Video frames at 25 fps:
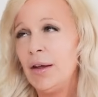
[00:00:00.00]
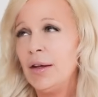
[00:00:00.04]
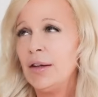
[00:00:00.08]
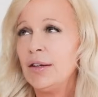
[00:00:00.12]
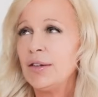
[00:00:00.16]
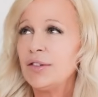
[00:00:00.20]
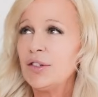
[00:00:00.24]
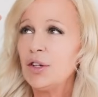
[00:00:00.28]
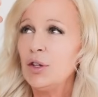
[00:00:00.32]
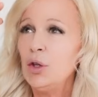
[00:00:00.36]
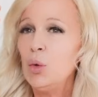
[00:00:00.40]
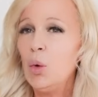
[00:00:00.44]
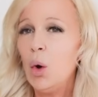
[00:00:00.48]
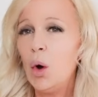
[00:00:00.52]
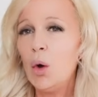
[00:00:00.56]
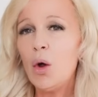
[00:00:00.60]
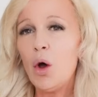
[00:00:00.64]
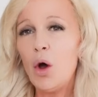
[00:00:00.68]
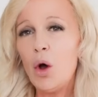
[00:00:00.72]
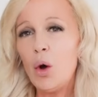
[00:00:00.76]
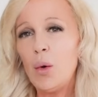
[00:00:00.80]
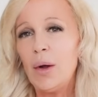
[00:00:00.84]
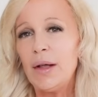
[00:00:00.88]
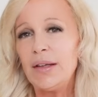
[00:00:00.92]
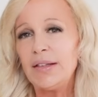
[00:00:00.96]
So you won't
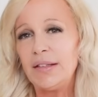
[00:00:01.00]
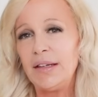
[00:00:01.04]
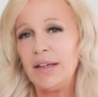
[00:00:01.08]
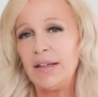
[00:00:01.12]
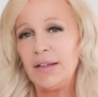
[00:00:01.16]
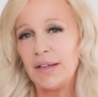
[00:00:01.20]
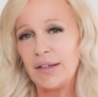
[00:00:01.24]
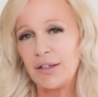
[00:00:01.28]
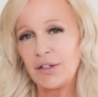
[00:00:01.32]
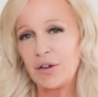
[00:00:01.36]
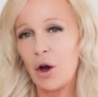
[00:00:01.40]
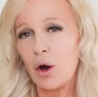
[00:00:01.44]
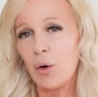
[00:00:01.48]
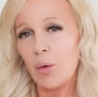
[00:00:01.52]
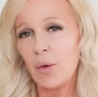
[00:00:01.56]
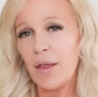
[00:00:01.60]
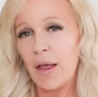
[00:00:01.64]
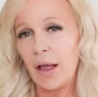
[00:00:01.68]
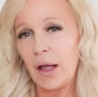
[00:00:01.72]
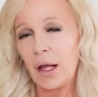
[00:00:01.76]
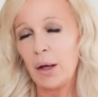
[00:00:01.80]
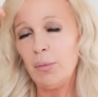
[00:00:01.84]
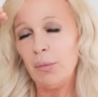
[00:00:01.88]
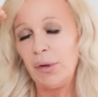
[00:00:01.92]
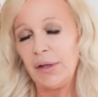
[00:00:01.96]
always need to start with
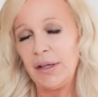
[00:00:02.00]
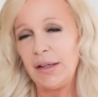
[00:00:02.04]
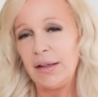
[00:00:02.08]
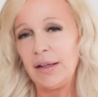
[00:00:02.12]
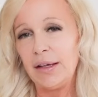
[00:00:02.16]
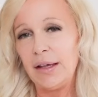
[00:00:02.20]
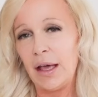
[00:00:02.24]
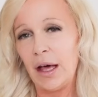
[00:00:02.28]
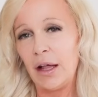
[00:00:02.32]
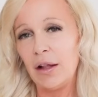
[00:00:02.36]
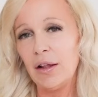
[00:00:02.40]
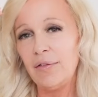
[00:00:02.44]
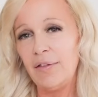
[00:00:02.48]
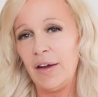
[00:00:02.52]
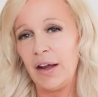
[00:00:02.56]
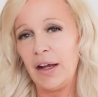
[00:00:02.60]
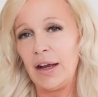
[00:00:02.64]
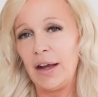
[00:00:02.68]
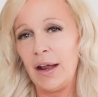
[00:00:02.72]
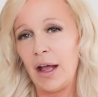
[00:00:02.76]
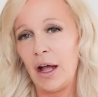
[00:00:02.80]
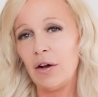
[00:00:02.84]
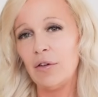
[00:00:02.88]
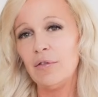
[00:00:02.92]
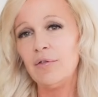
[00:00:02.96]
that completely
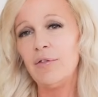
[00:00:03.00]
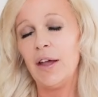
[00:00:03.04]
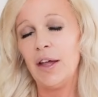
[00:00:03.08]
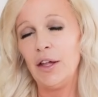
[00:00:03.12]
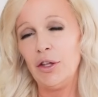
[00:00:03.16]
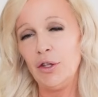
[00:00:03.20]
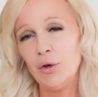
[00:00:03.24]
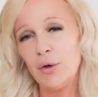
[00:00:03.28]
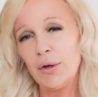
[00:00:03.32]
elevated outfit.